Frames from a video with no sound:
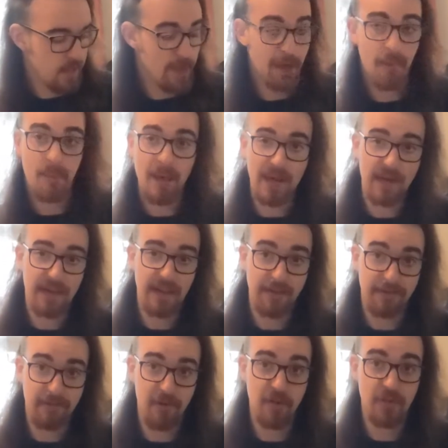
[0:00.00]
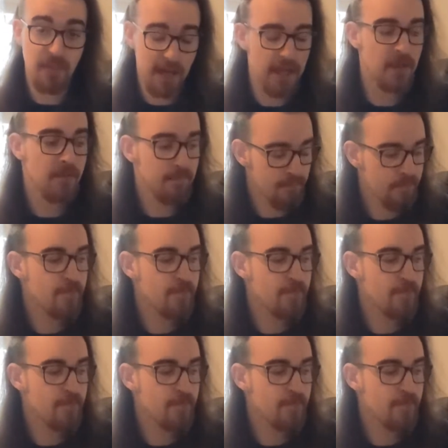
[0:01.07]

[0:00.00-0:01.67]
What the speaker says: we go back to that first pattern.